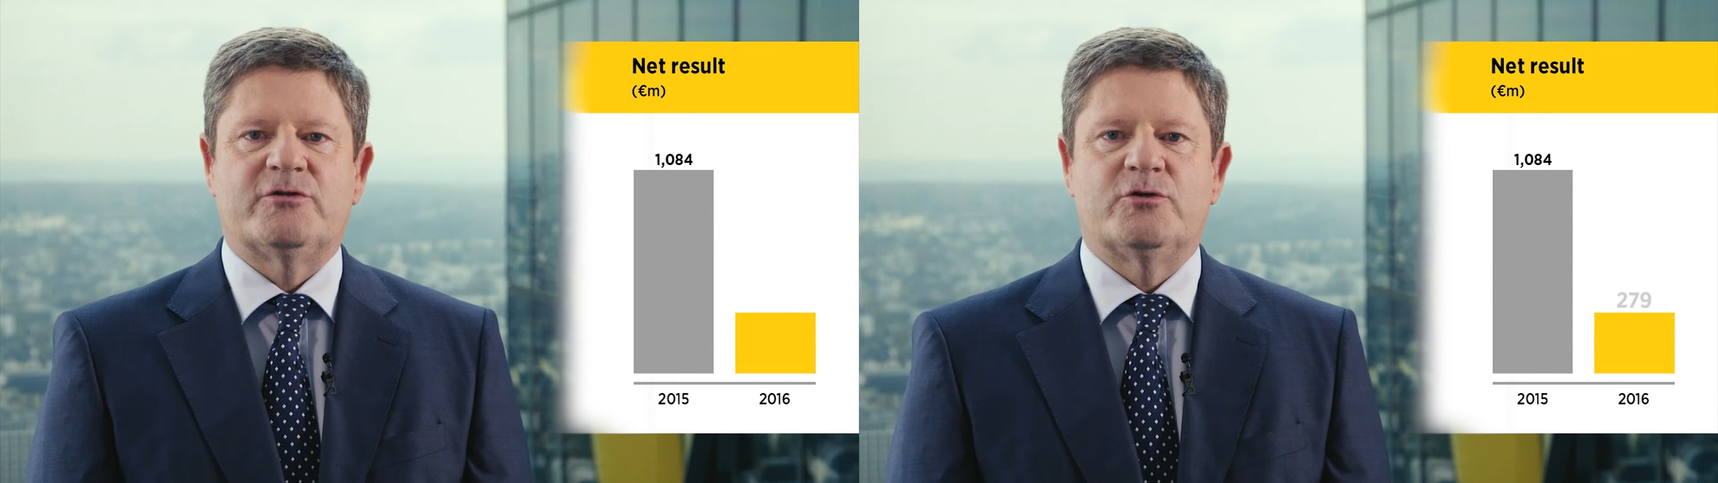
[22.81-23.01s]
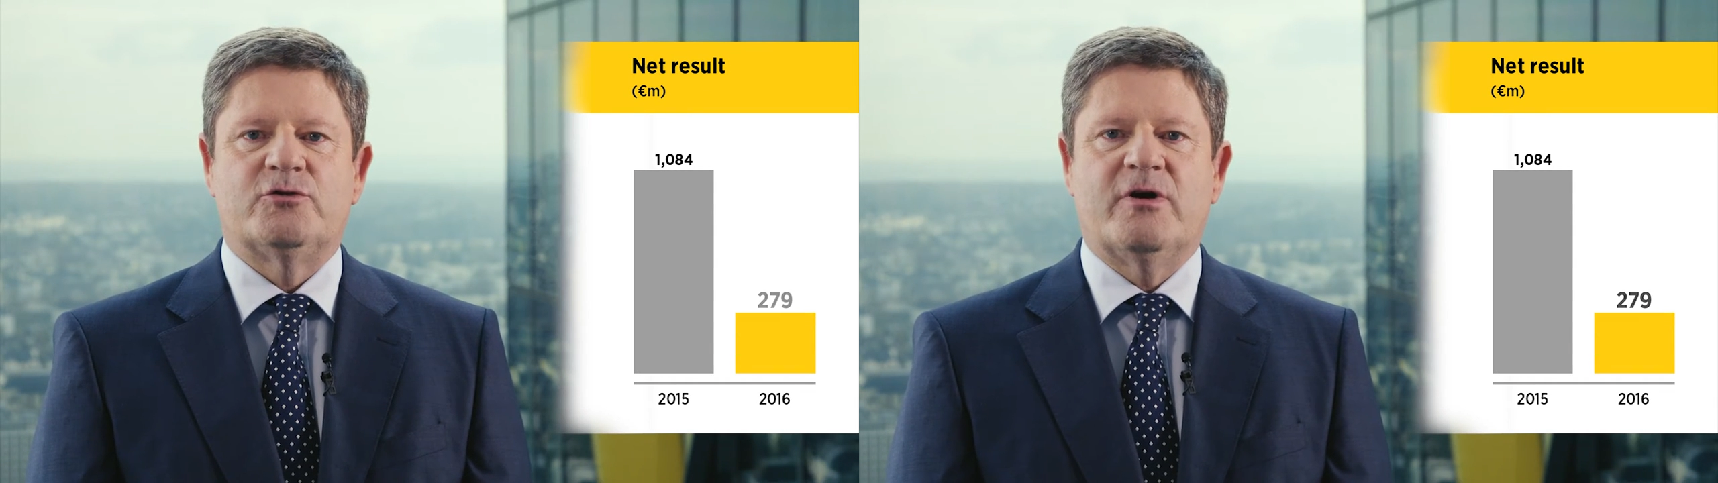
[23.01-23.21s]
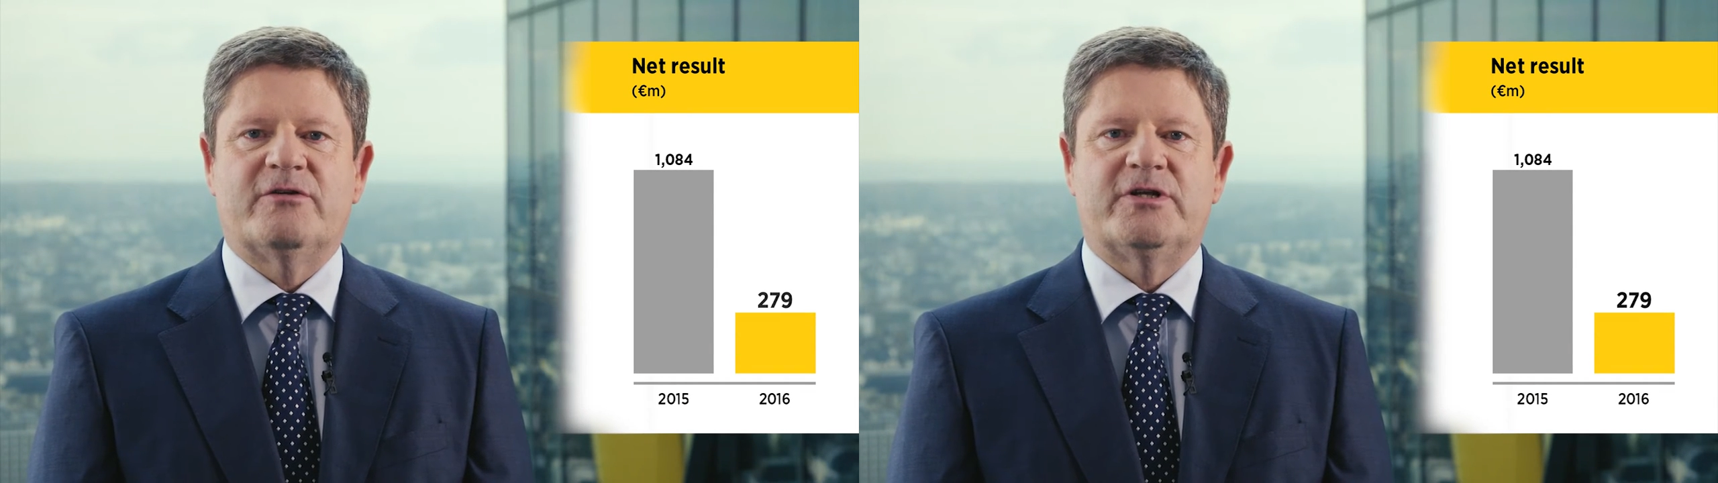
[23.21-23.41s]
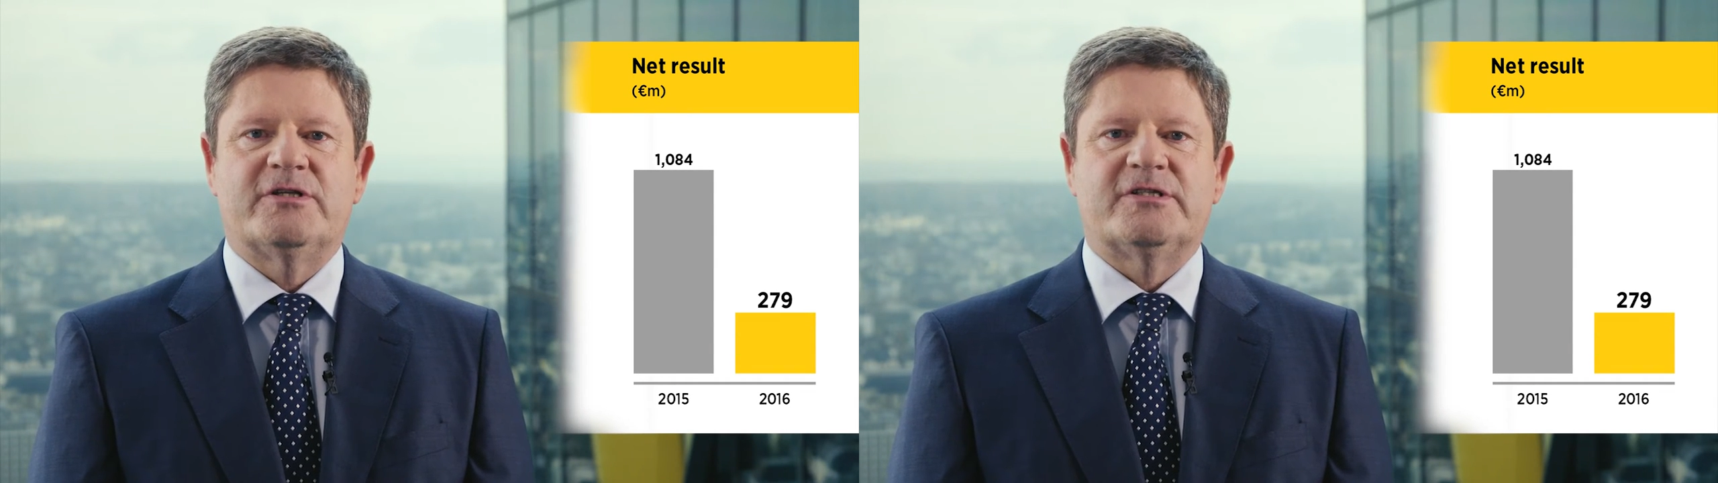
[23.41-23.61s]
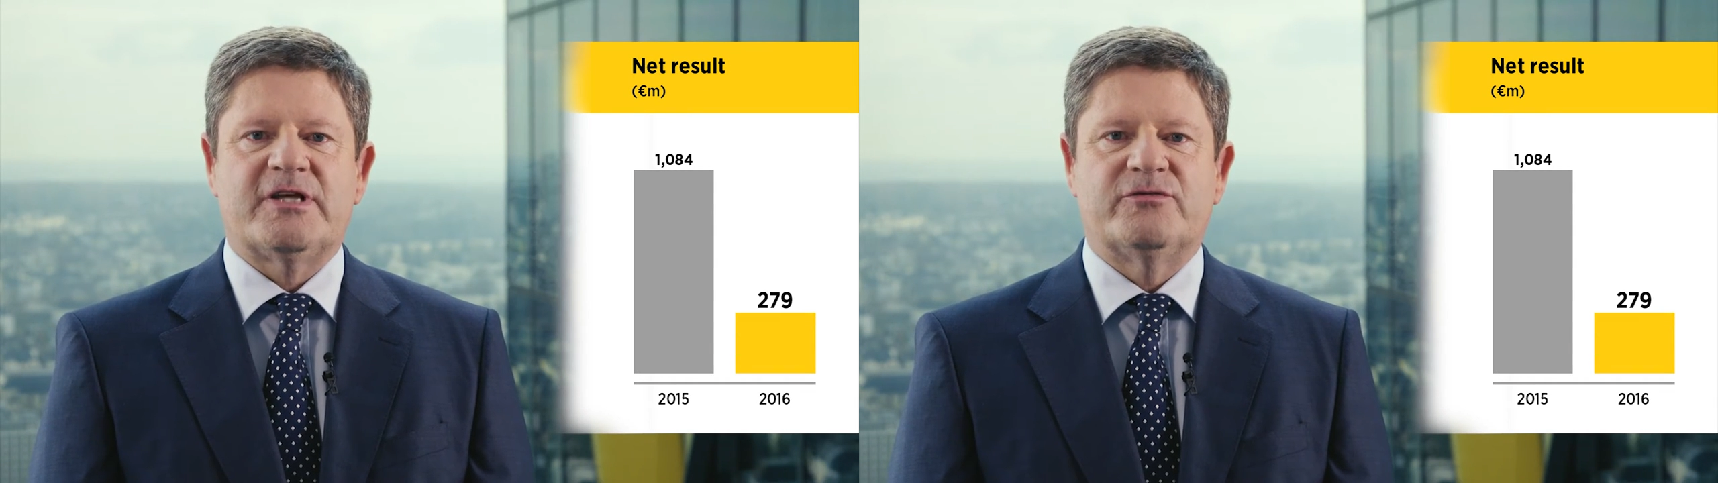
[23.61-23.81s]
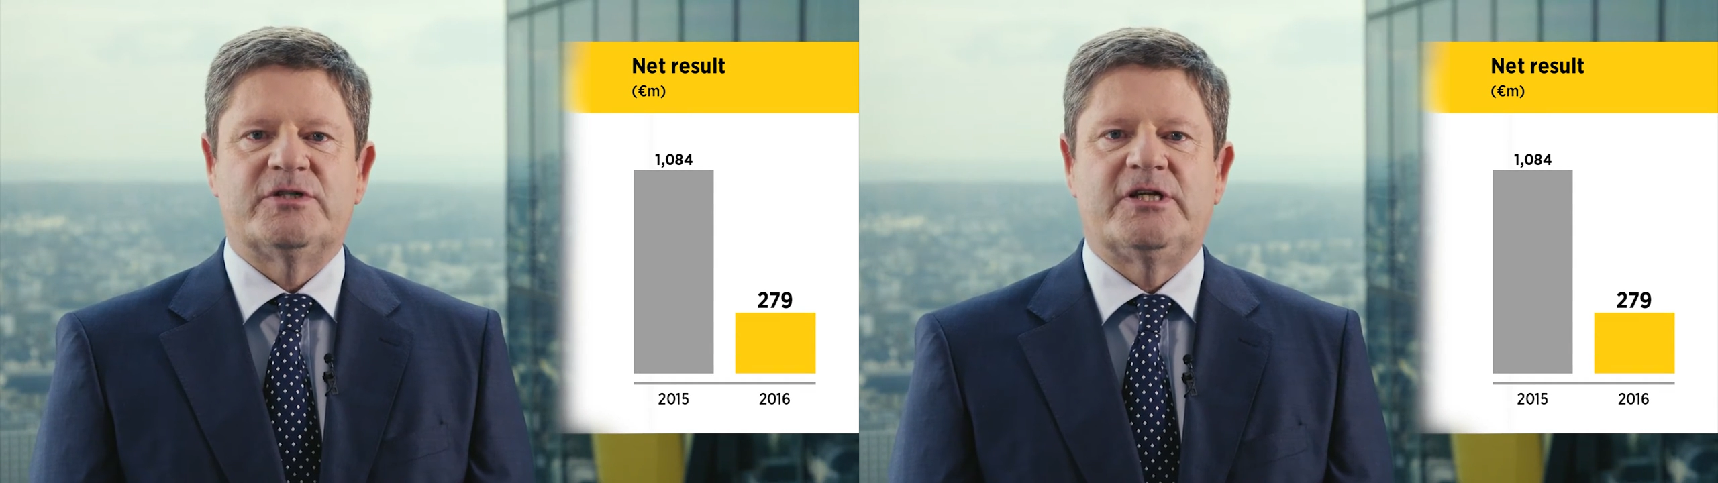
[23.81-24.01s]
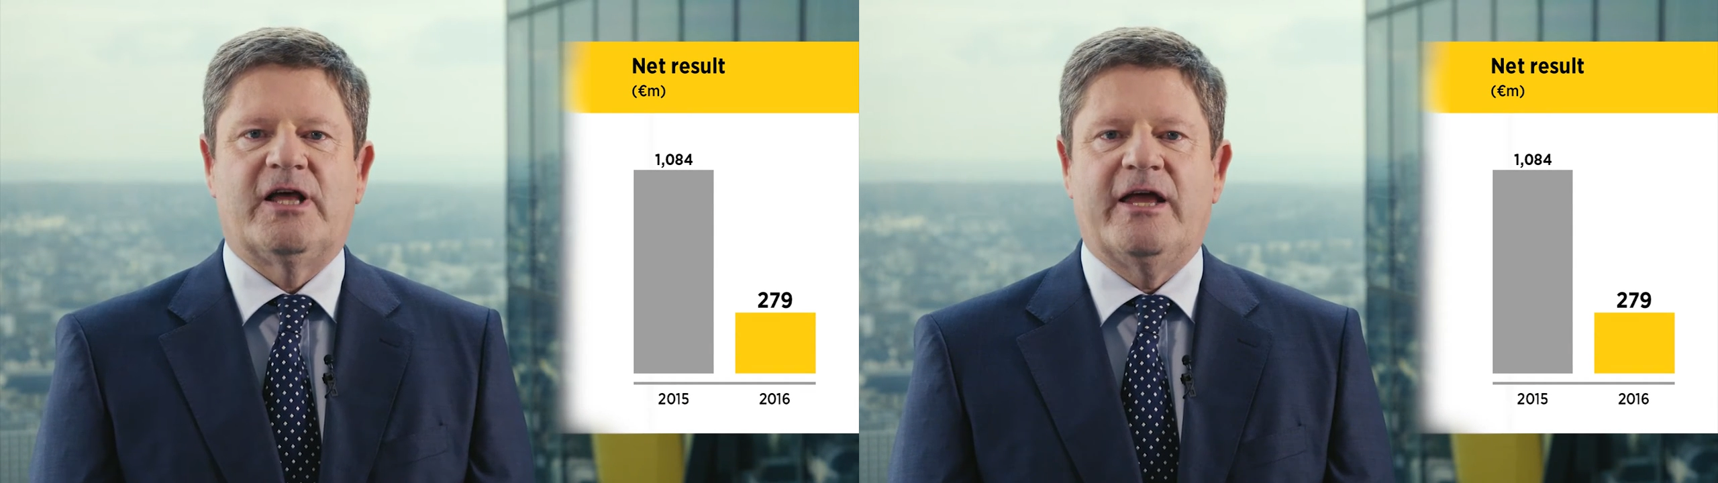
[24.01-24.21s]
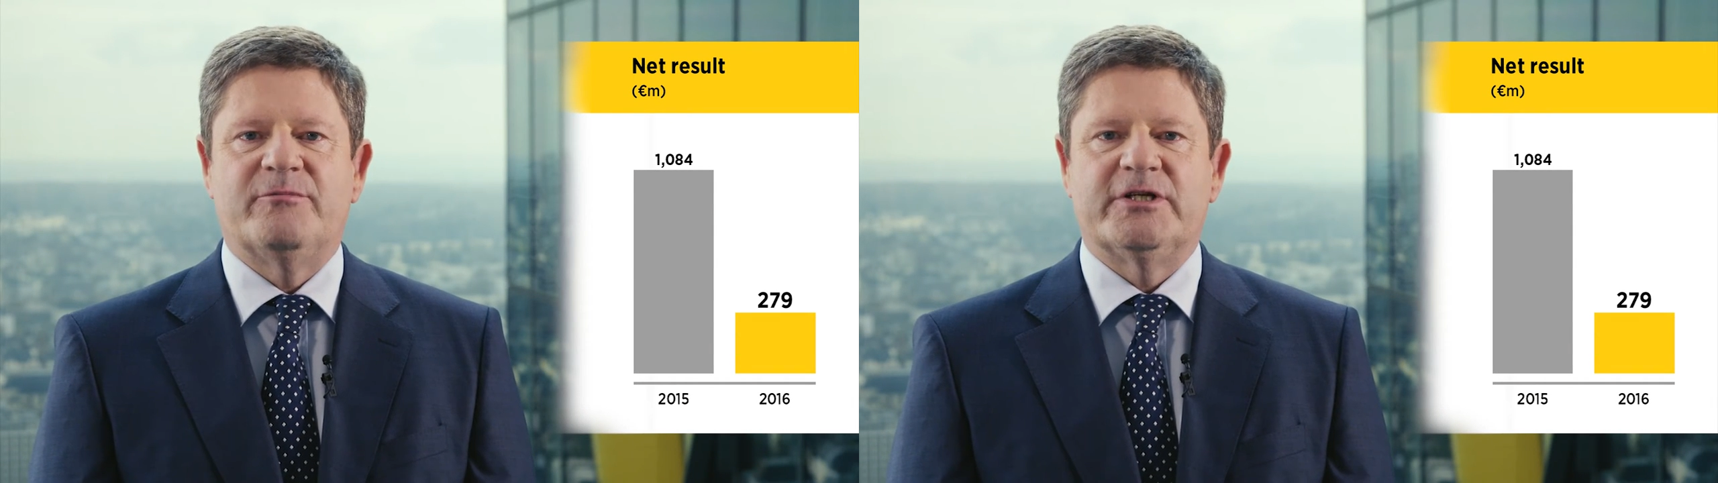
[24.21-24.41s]
to
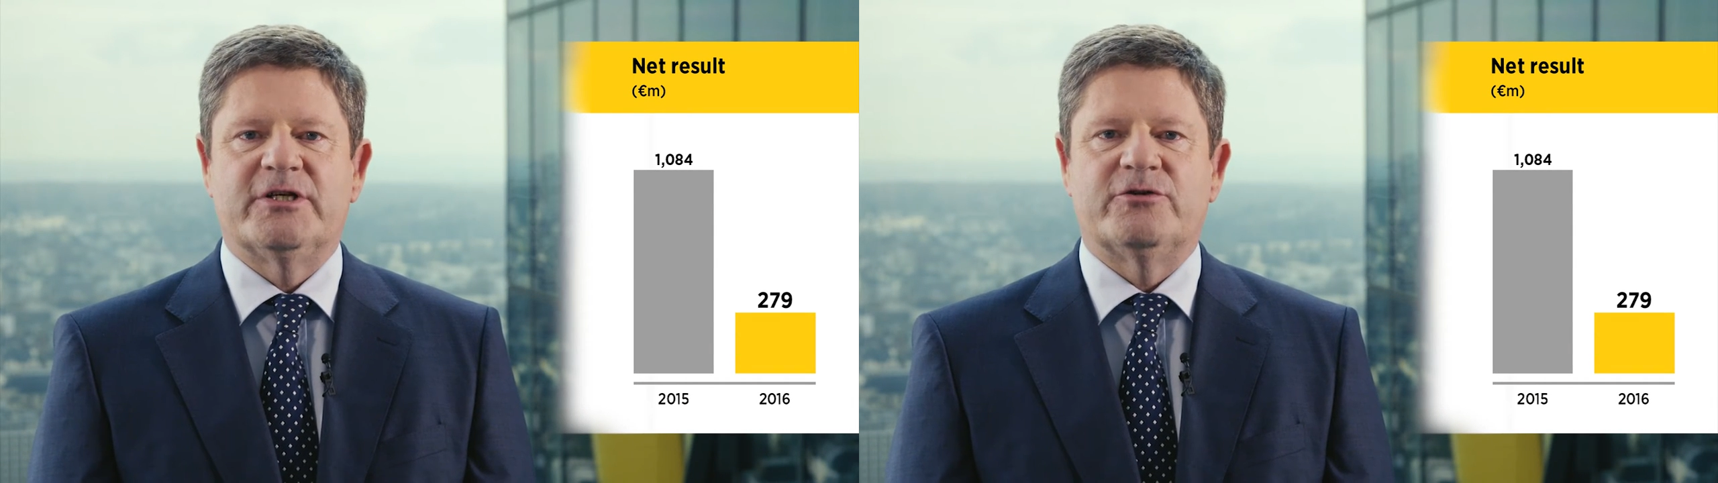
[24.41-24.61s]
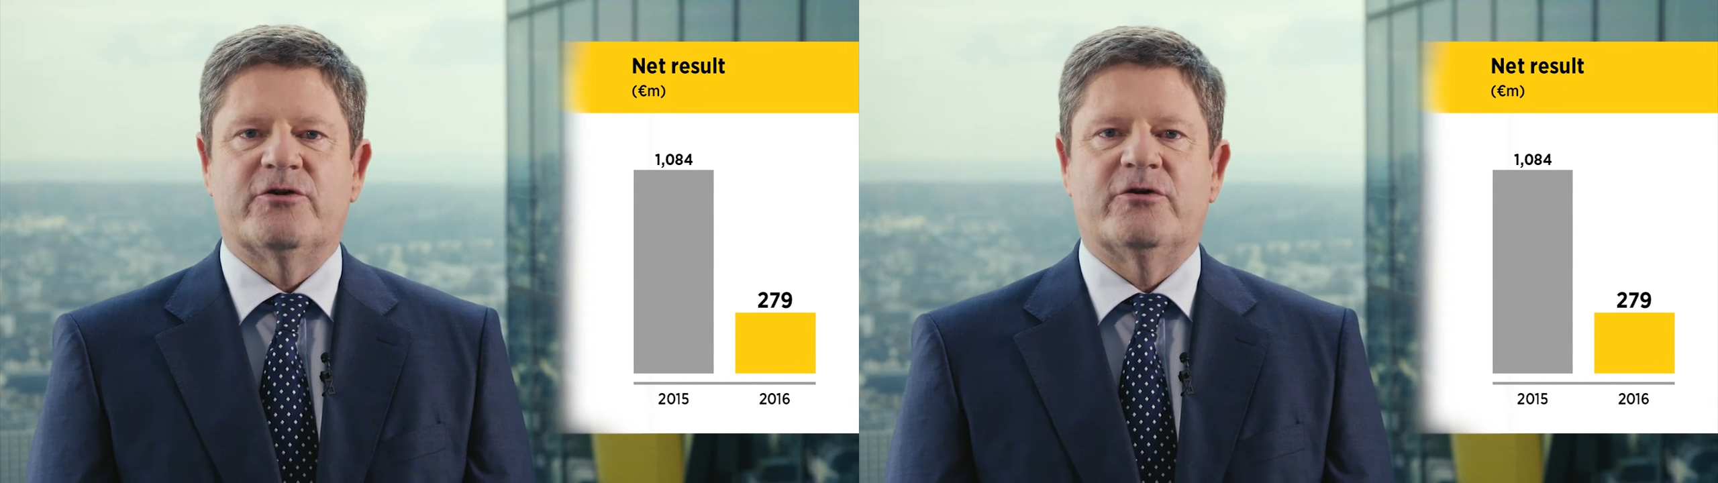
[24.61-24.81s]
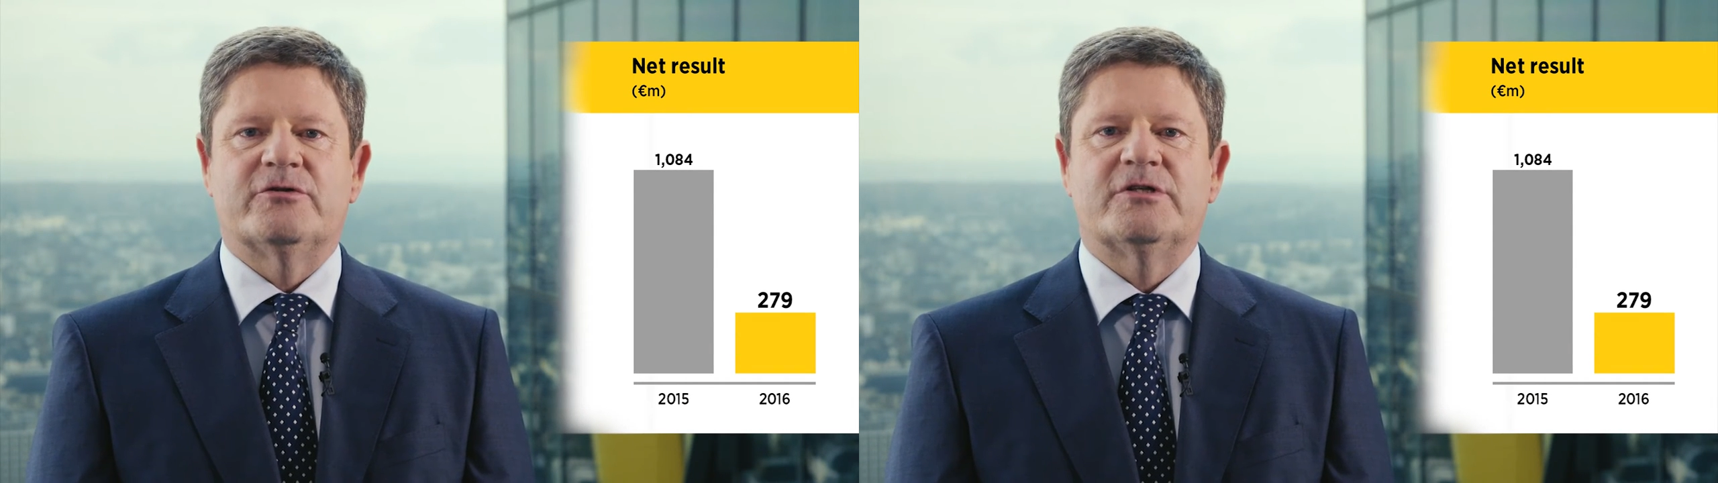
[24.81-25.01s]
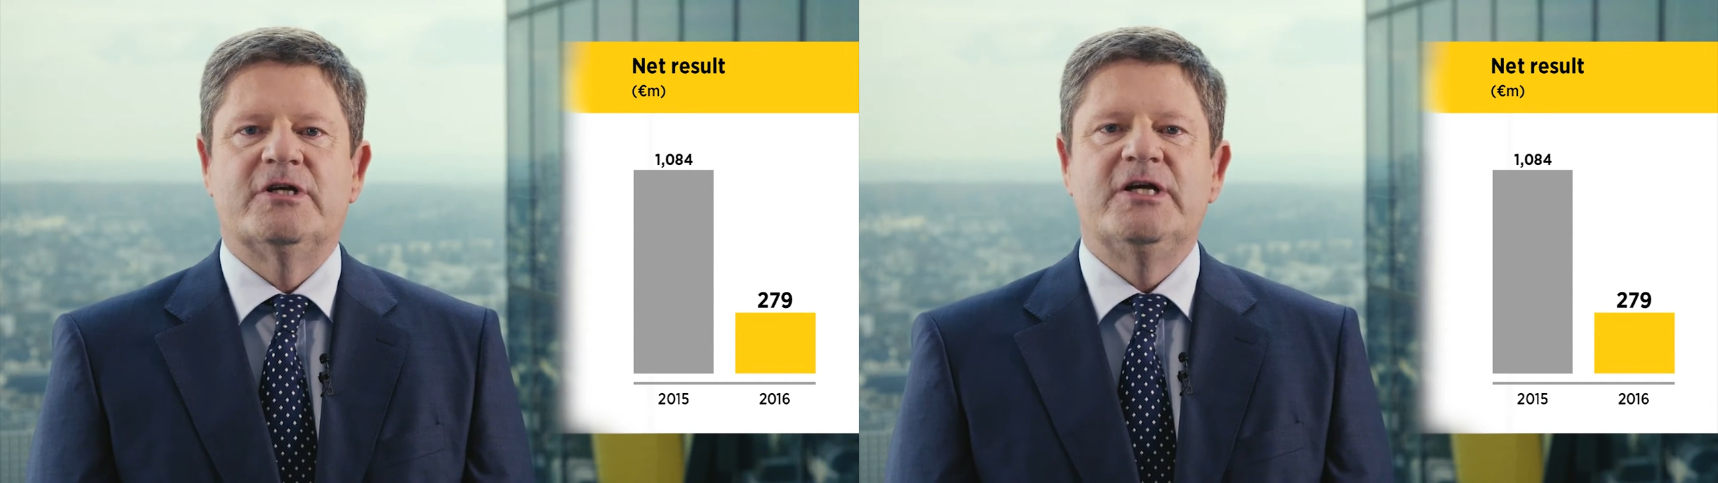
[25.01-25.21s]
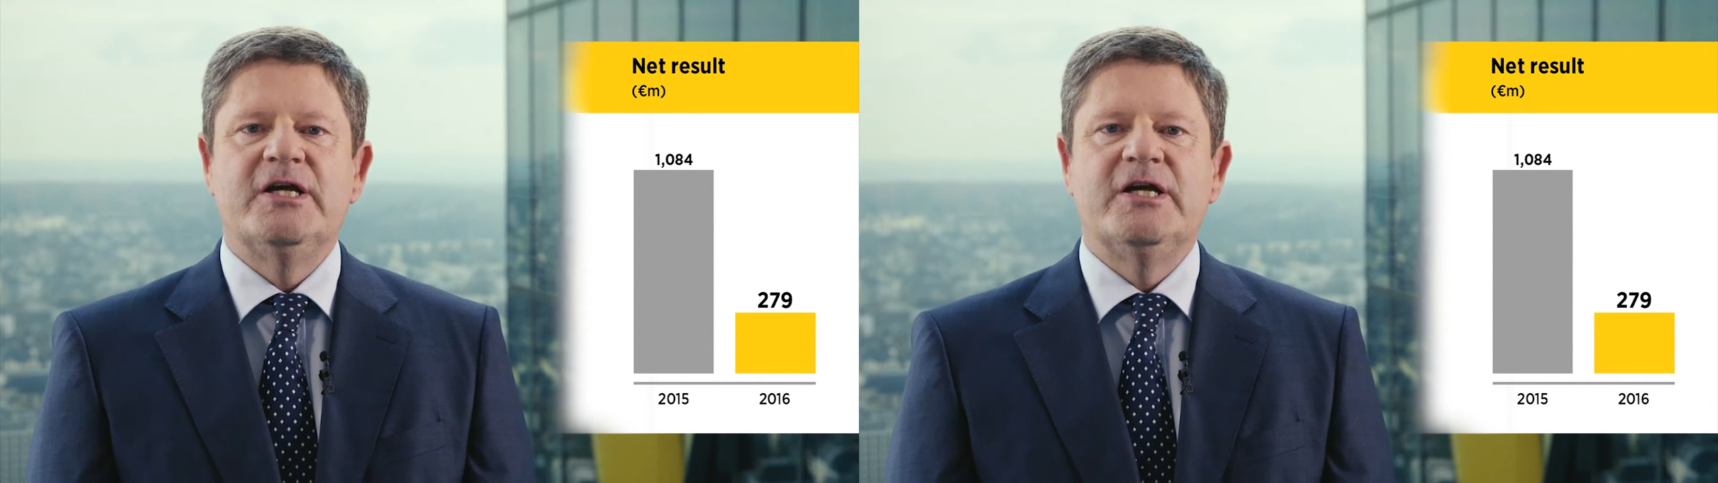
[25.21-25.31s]
279 million euros,